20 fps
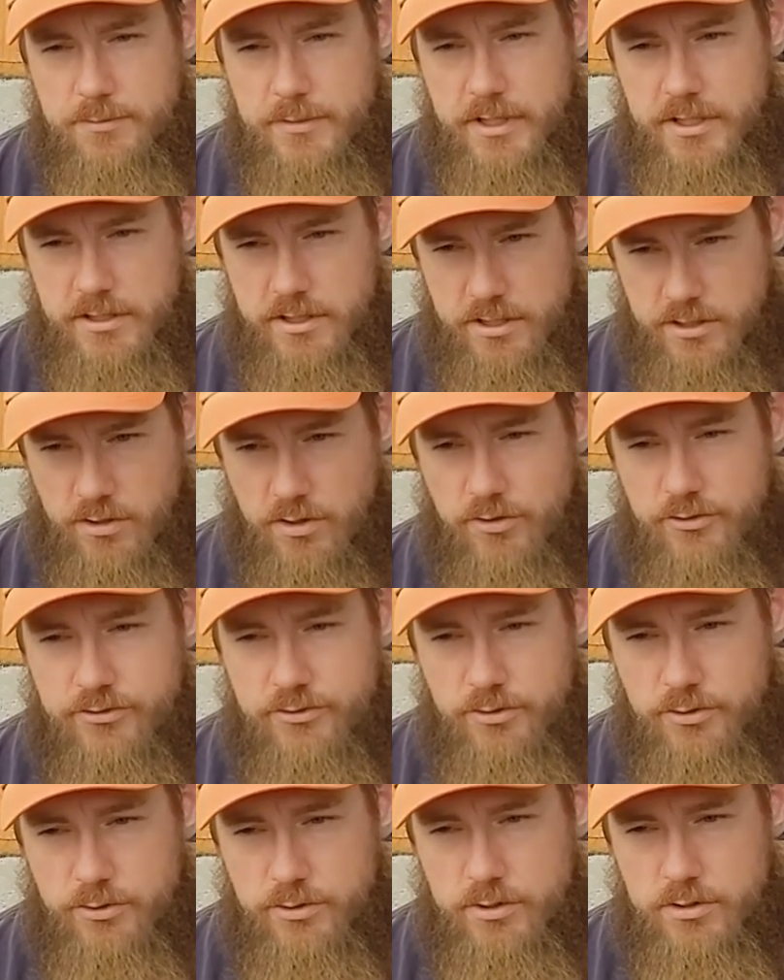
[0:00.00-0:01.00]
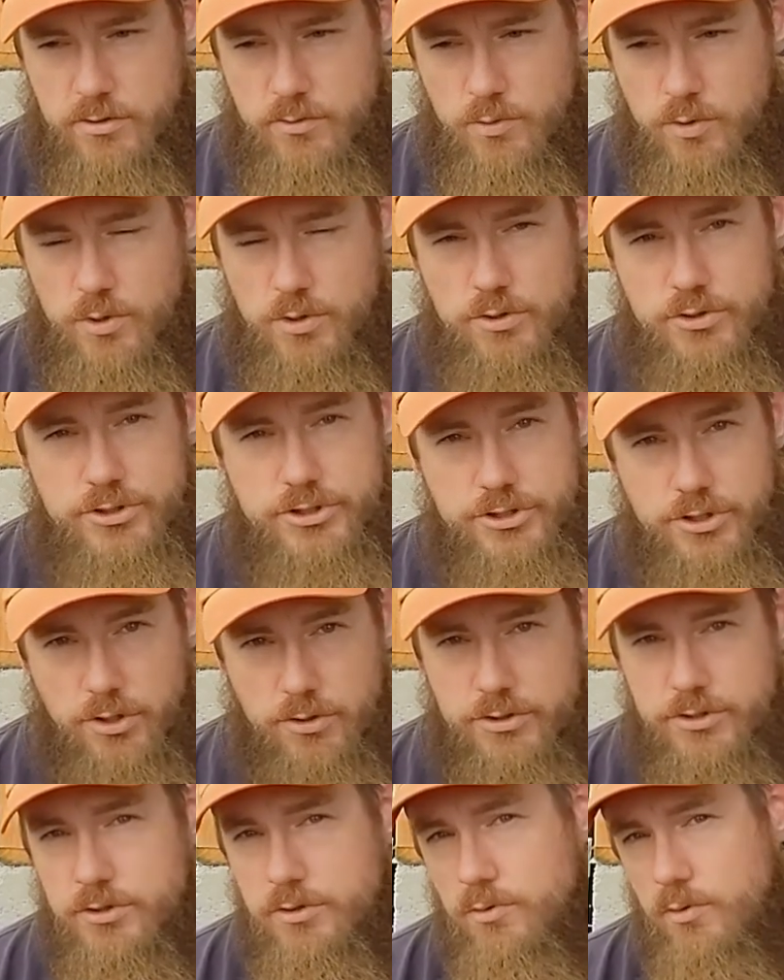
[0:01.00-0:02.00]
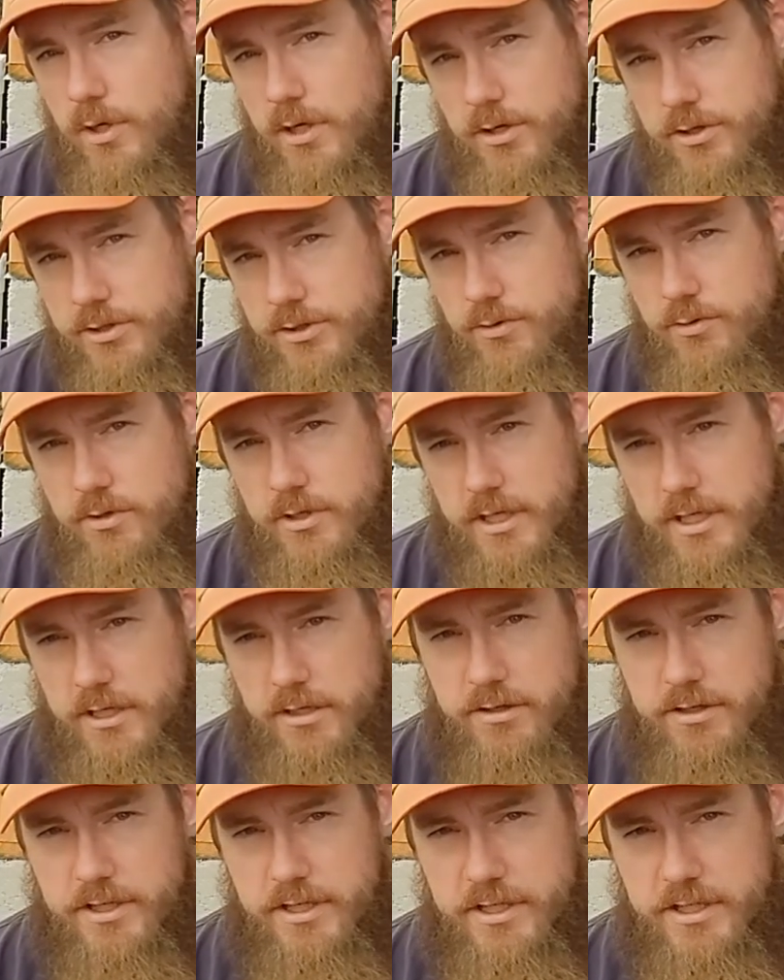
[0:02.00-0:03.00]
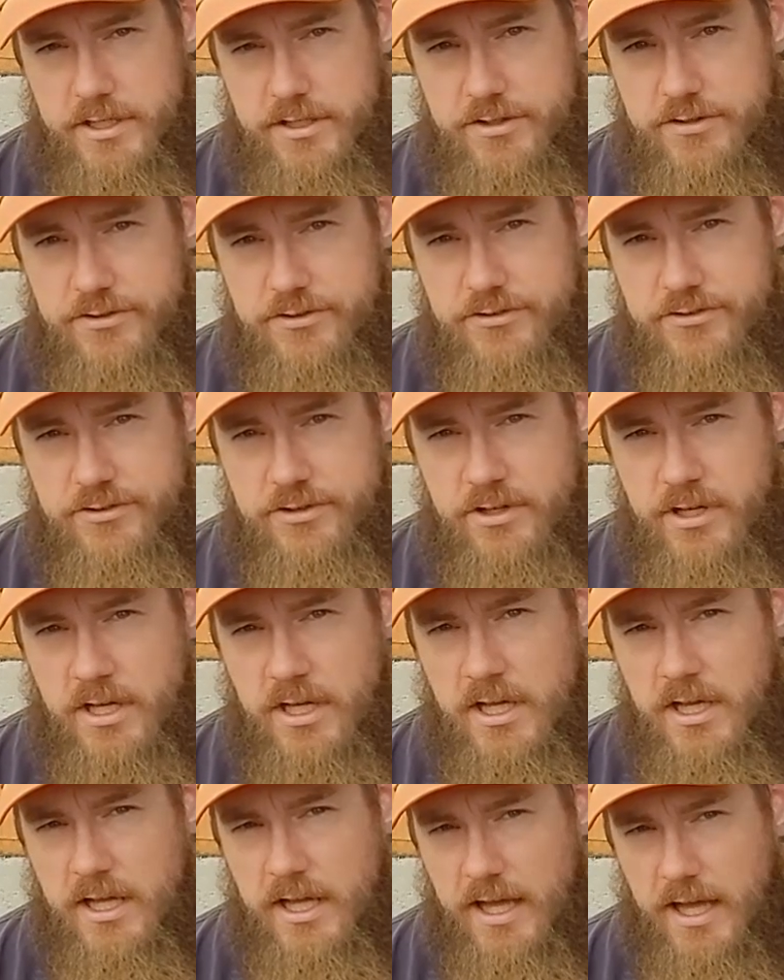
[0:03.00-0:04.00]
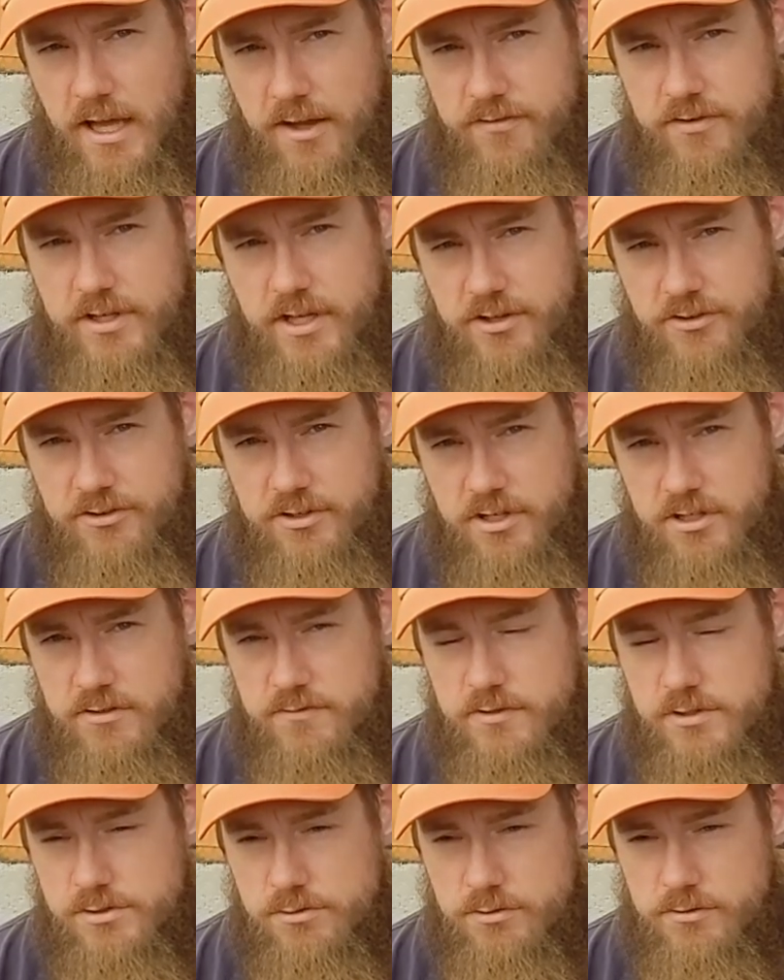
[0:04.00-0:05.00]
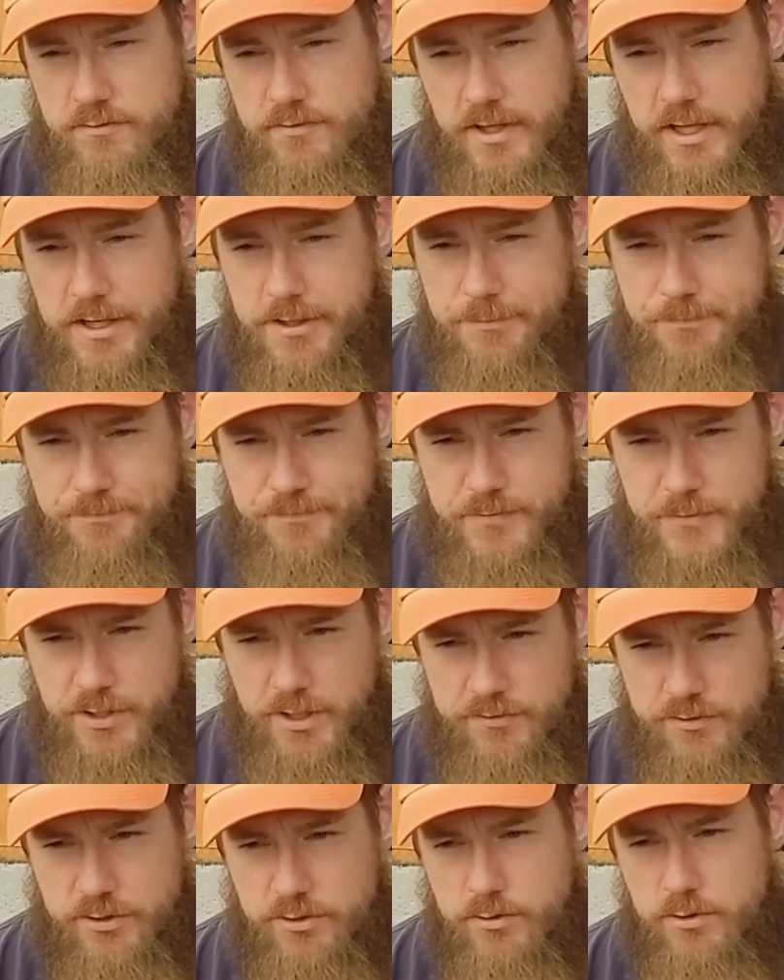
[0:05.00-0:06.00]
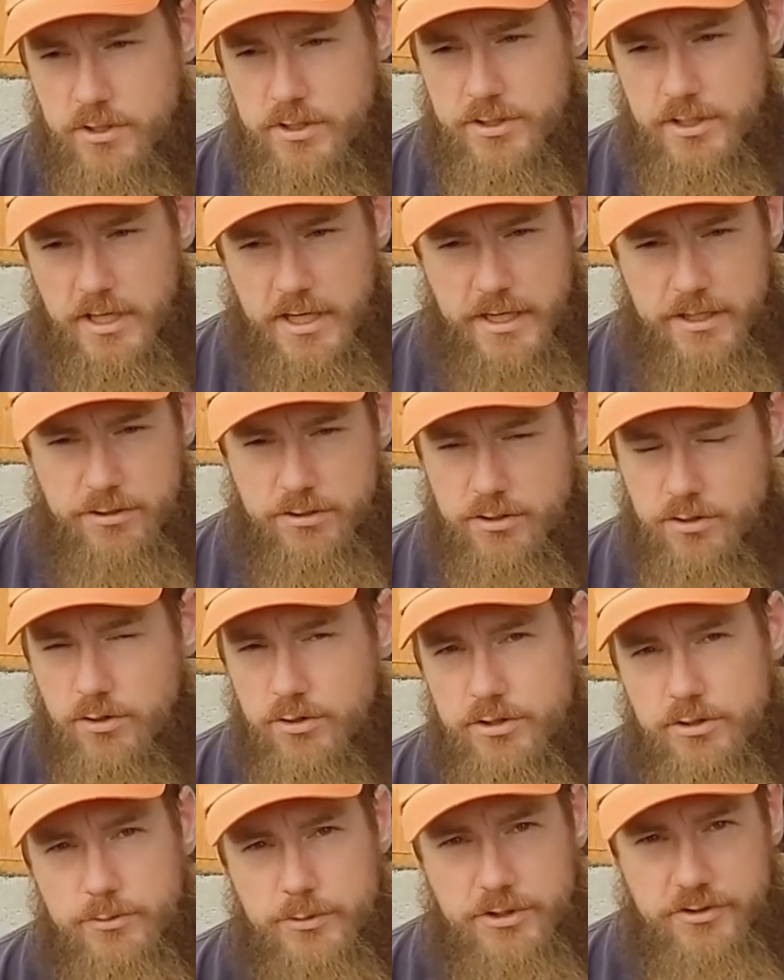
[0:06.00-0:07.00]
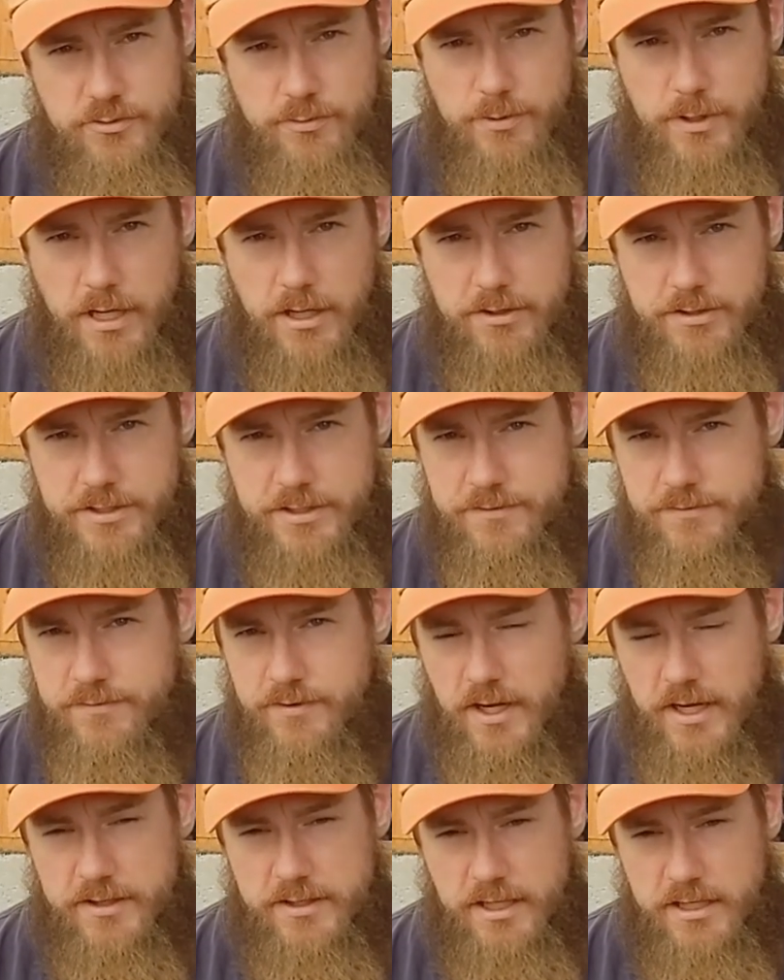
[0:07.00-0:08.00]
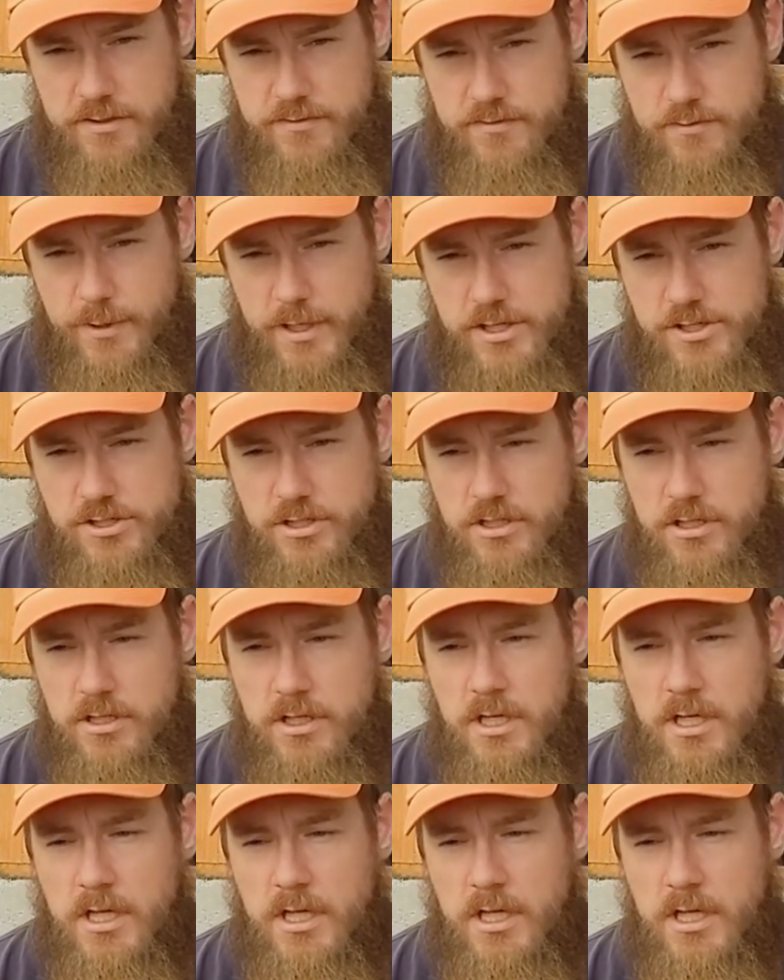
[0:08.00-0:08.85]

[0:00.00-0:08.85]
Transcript: it also will show you where your area is heavy as an individual event. You have to go online or go to your municipality and find that information.